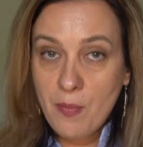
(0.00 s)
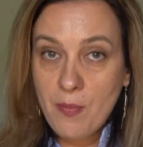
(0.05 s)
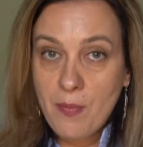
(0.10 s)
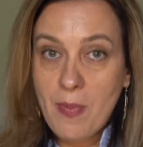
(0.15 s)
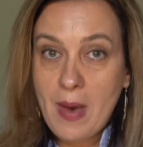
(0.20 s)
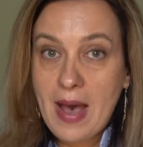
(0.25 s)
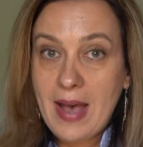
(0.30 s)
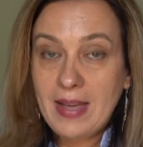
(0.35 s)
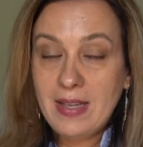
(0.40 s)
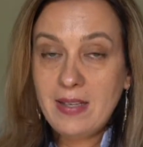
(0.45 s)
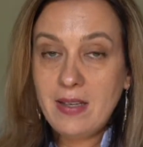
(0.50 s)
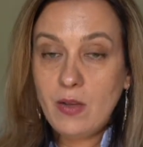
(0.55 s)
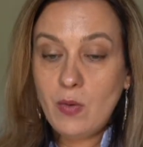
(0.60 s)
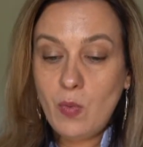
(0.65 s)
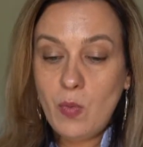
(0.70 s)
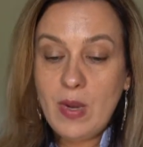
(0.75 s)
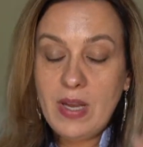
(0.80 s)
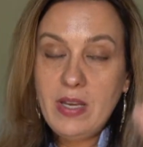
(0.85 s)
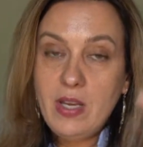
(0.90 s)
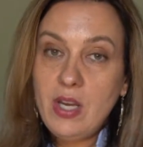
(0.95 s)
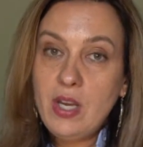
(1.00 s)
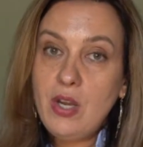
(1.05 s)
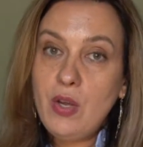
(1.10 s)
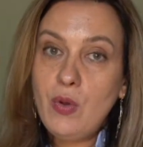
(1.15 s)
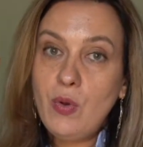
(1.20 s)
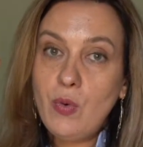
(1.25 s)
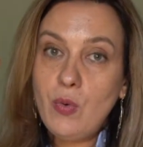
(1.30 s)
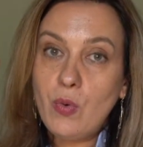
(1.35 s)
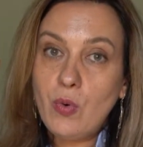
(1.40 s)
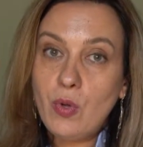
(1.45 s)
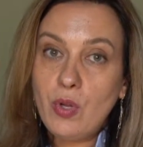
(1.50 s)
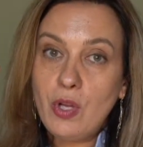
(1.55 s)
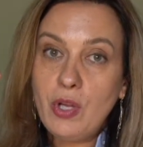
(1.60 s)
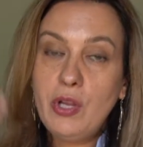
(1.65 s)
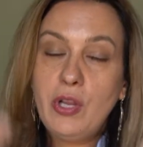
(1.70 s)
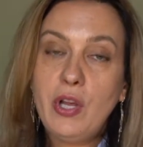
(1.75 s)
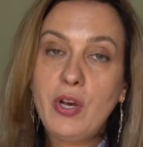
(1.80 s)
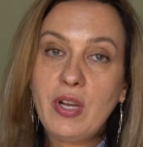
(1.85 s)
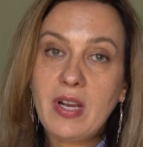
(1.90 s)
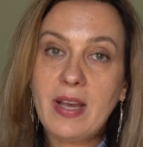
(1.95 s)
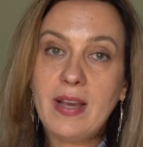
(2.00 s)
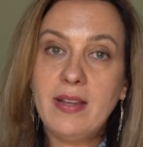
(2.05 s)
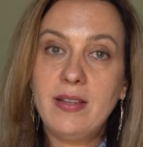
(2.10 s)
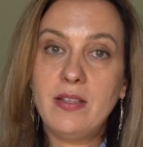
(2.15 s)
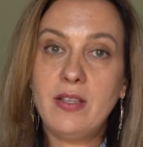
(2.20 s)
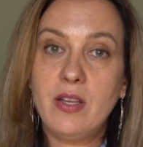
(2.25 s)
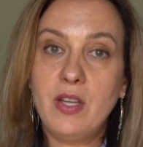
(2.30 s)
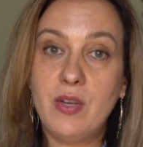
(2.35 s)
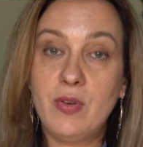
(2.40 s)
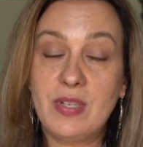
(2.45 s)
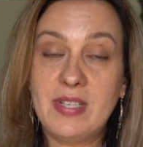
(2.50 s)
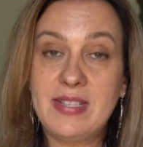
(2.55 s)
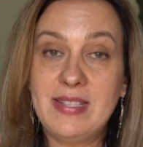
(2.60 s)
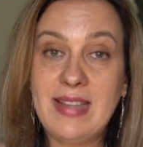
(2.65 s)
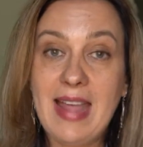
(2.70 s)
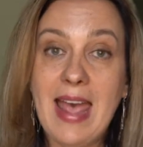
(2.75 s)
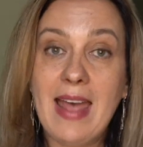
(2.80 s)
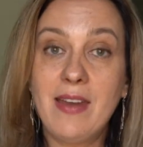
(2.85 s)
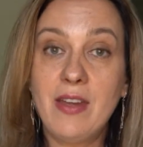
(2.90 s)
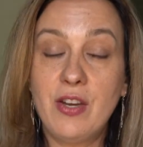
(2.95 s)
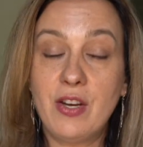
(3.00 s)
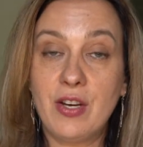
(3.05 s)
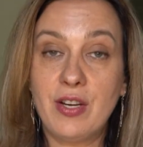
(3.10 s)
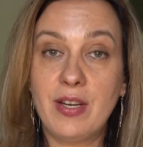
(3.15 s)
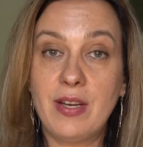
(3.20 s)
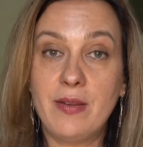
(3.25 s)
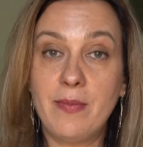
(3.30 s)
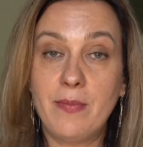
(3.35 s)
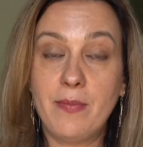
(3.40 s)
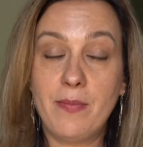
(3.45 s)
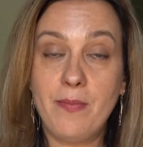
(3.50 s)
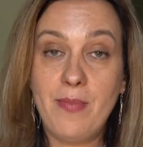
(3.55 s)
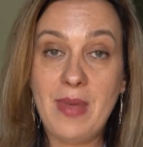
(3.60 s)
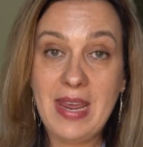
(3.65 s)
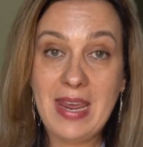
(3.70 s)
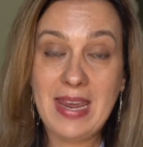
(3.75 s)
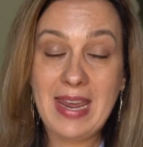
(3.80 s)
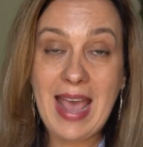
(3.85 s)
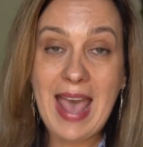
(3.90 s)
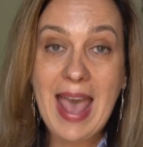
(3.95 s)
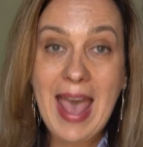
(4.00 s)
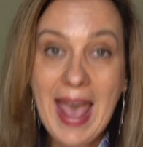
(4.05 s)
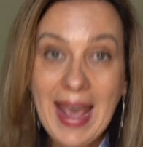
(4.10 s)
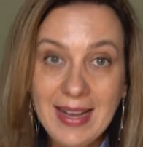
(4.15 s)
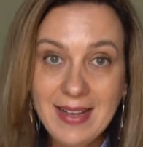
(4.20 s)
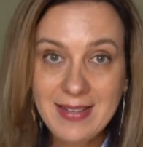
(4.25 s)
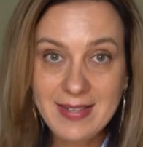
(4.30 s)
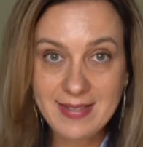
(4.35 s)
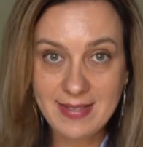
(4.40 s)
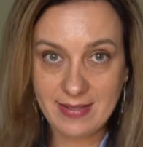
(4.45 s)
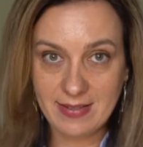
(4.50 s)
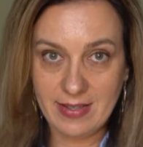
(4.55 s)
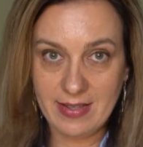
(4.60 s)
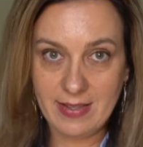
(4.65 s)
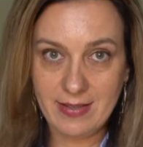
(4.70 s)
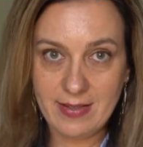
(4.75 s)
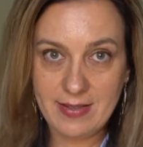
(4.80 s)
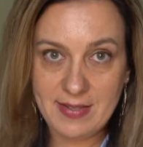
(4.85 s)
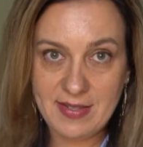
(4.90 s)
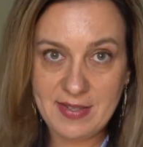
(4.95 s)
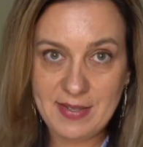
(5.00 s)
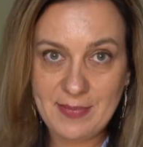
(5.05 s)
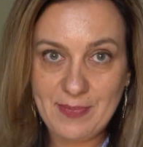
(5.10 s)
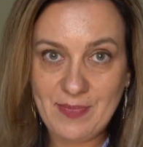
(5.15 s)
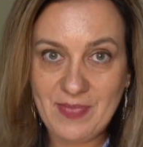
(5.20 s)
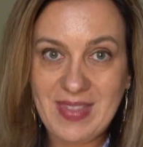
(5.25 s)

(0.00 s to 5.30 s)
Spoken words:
But when you look at your standard being excellence,